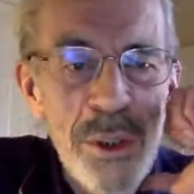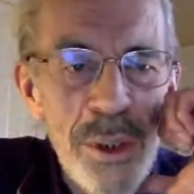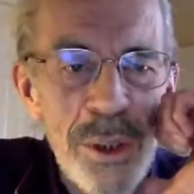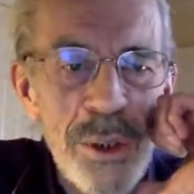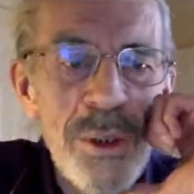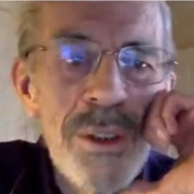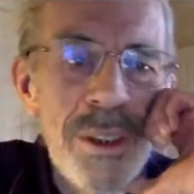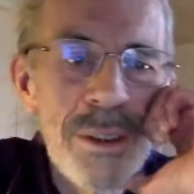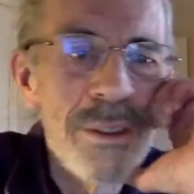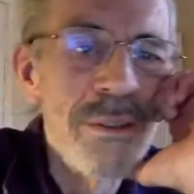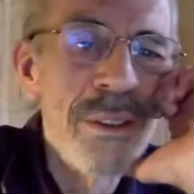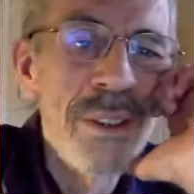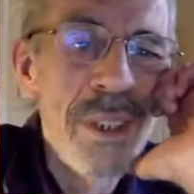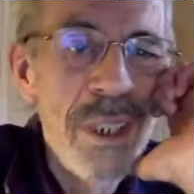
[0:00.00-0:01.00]
do.
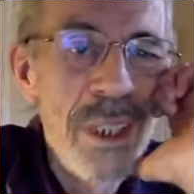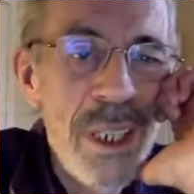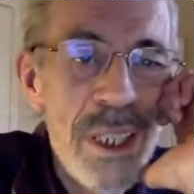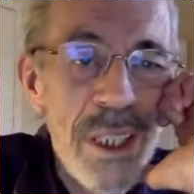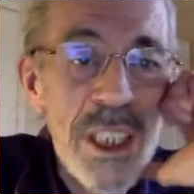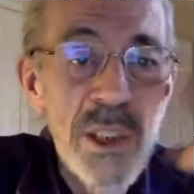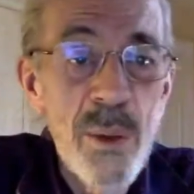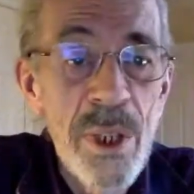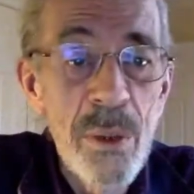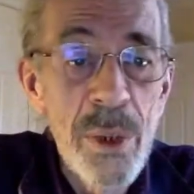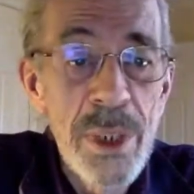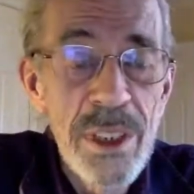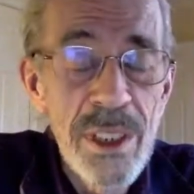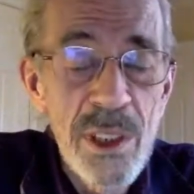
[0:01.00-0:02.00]
That's one of the
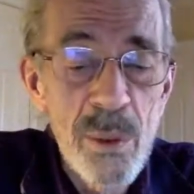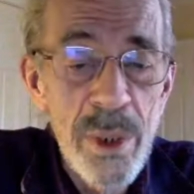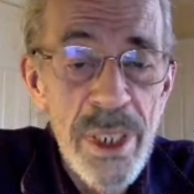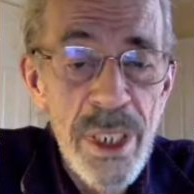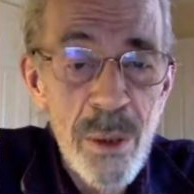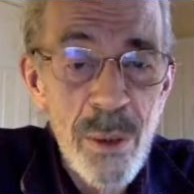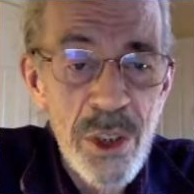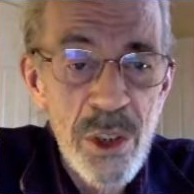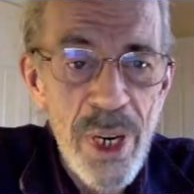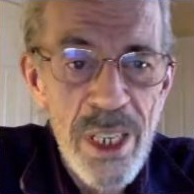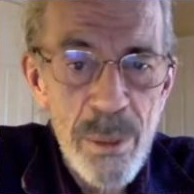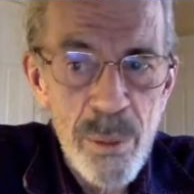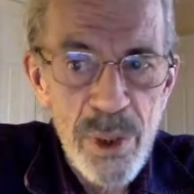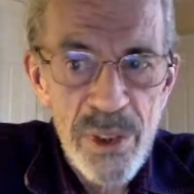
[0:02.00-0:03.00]
reasons we're here. We're
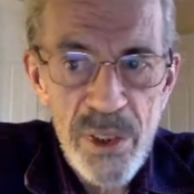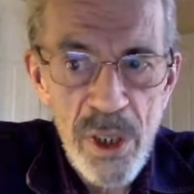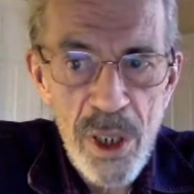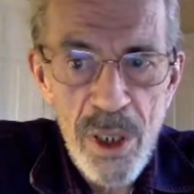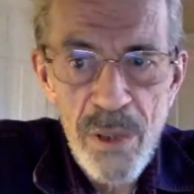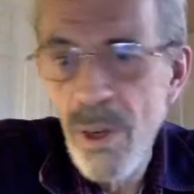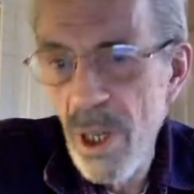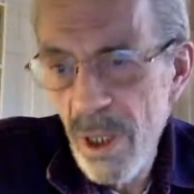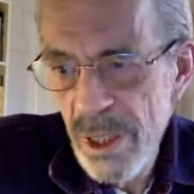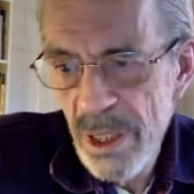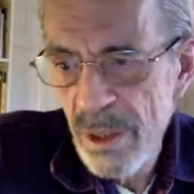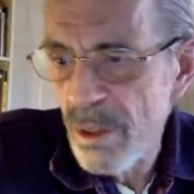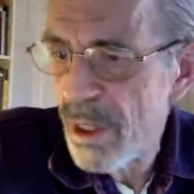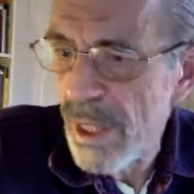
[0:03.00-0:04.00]
trying to preserve all
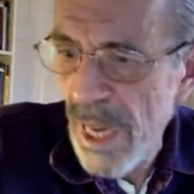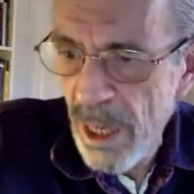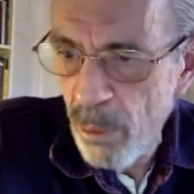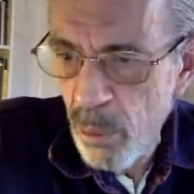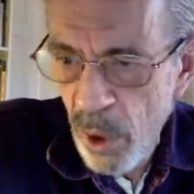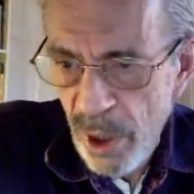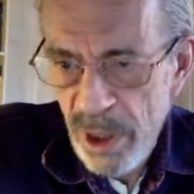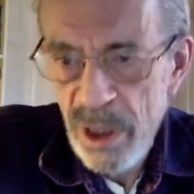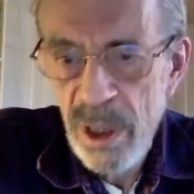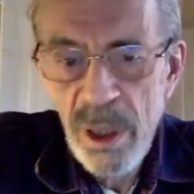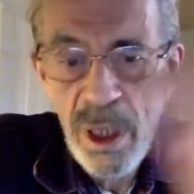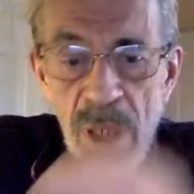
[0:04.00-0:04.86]
these dang books.